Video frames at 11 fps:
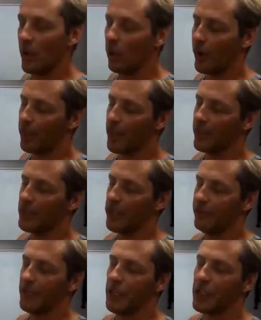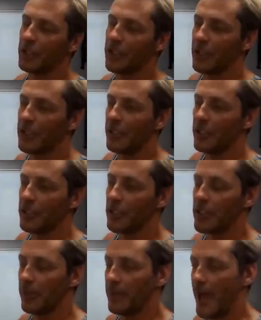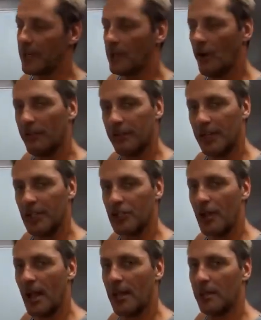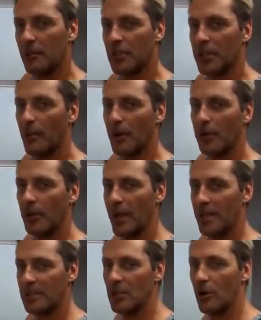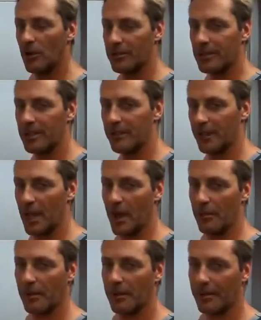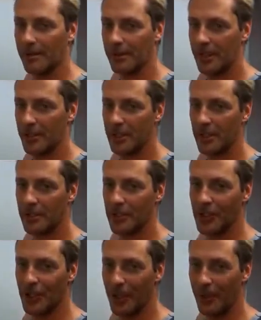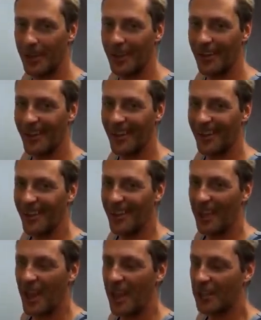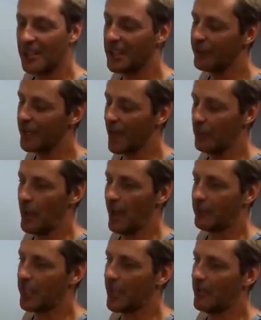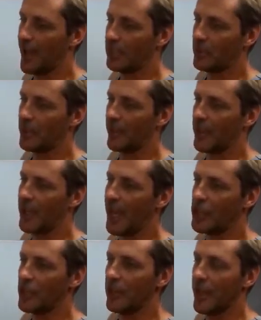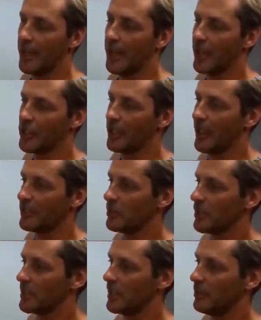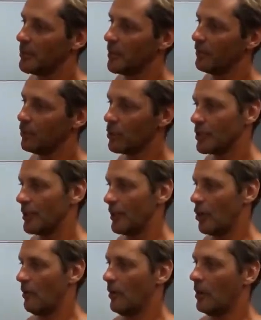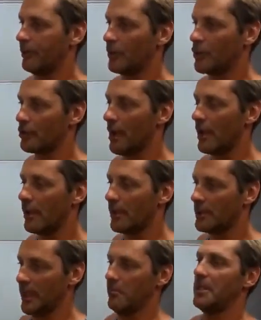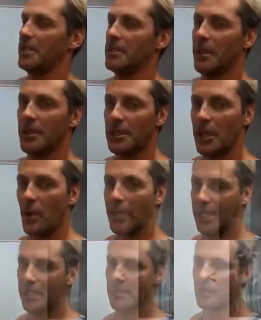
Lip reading: one of the other definitions in the Citizenship Act of an Australian was someone who has not given up their citizenship. And to give it up, you have to go back to another nation, and that nation has to accept you. Unfortunately, the Commonwealth of Australia is empty, so there's no one in it